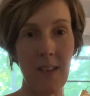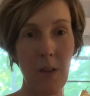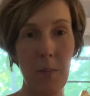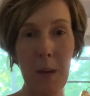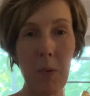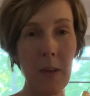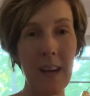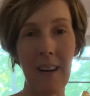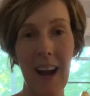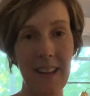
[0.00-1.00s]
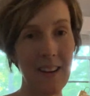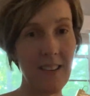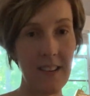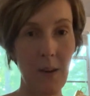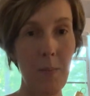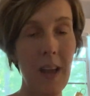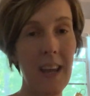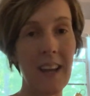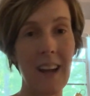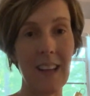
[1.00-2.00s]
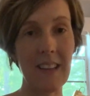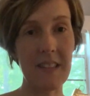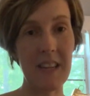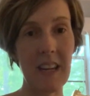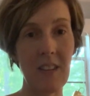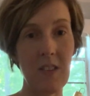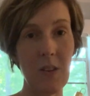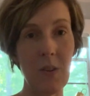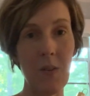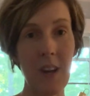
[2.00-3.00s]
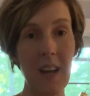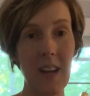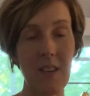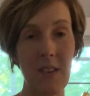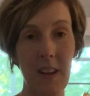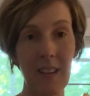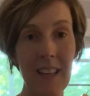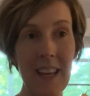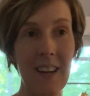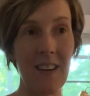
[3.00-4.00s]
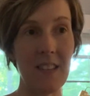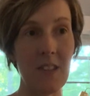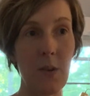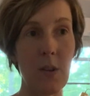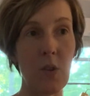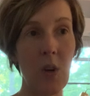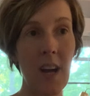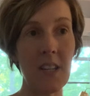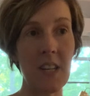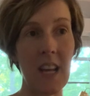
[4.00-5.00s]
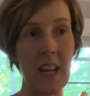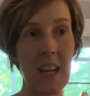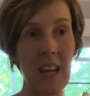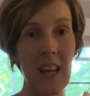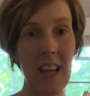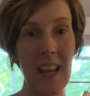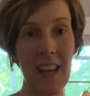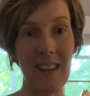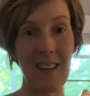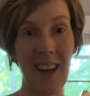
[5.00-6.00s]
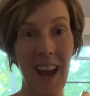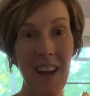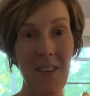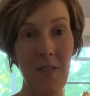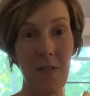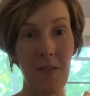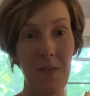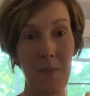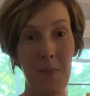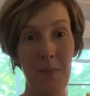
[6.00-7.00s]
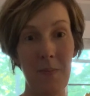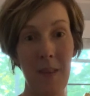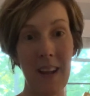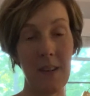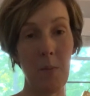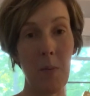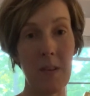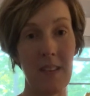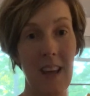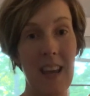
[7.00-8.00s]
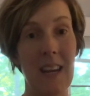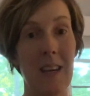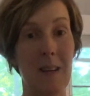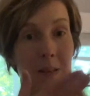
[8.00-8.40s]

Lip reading: So the people that are out there disobeying and not listening to their leaders and to instruction, it kind of makes them almost like